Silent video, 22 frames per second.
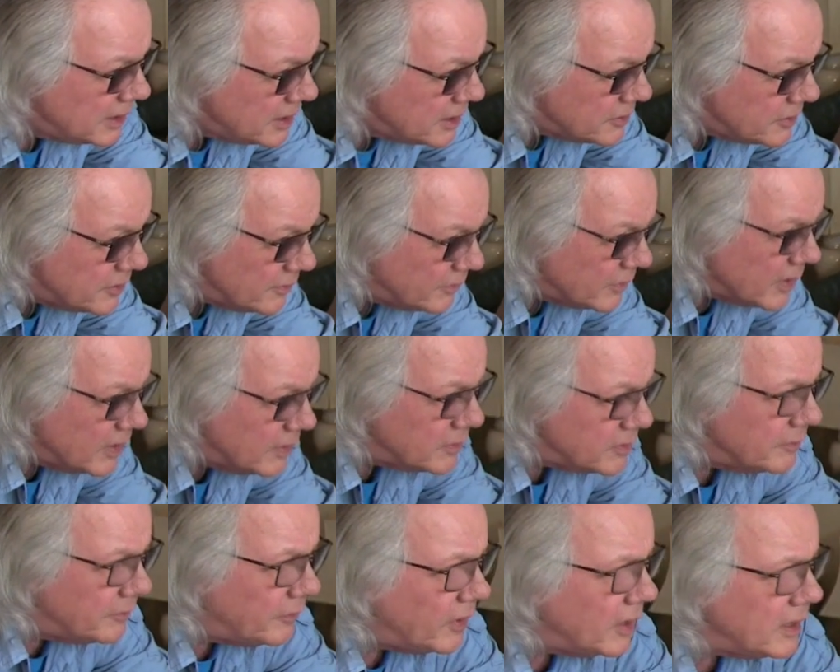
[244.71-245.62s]
So
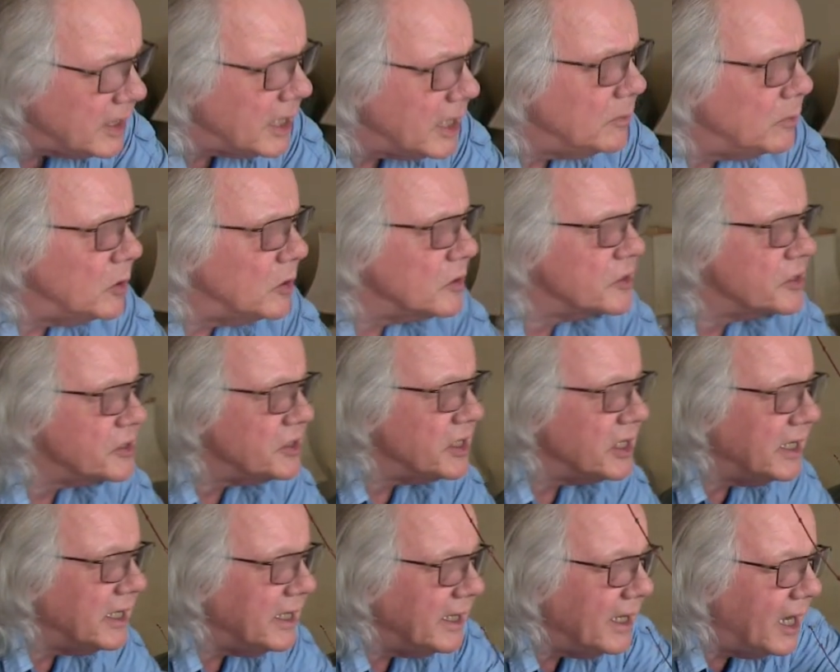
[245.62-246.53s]
to find out what's
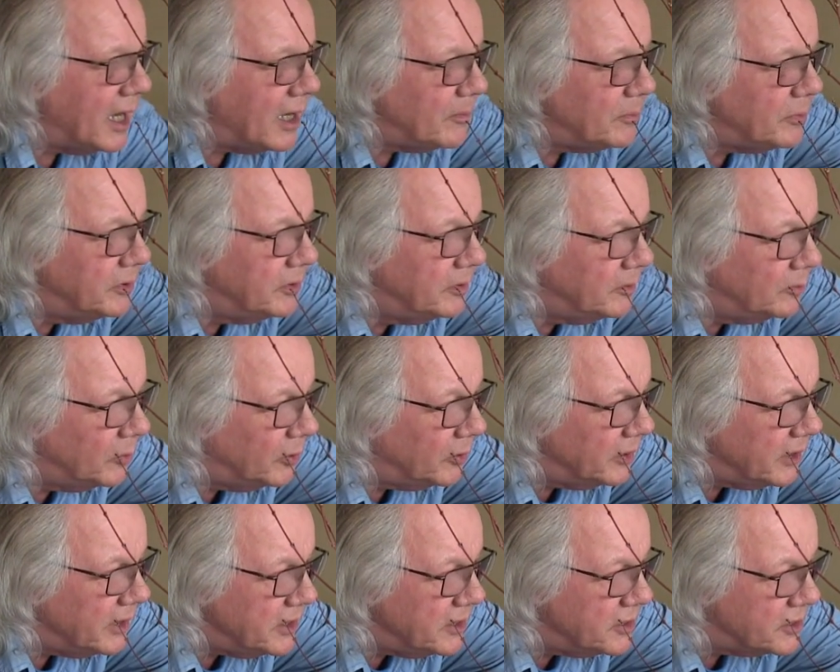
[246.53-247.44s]
sticking up, what
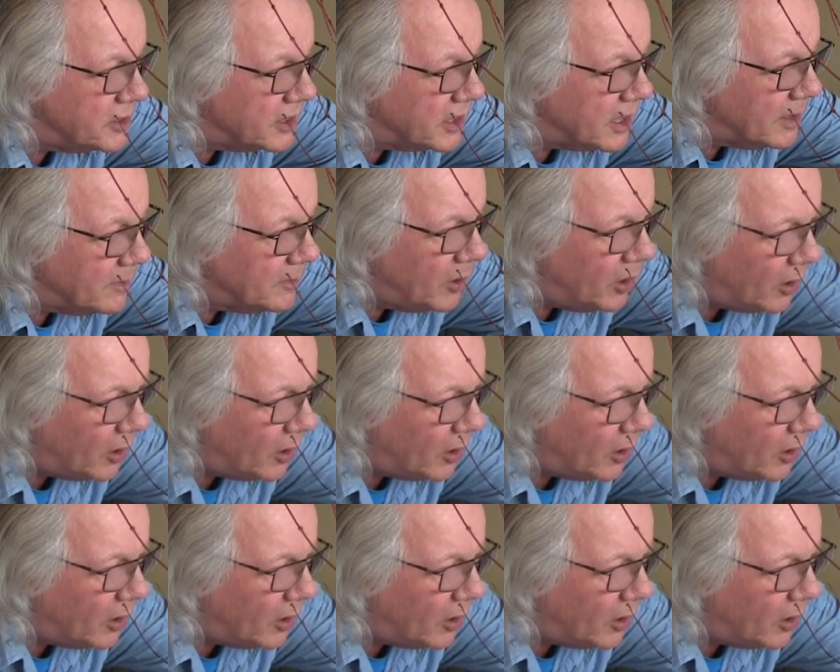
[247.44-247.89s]
needs to come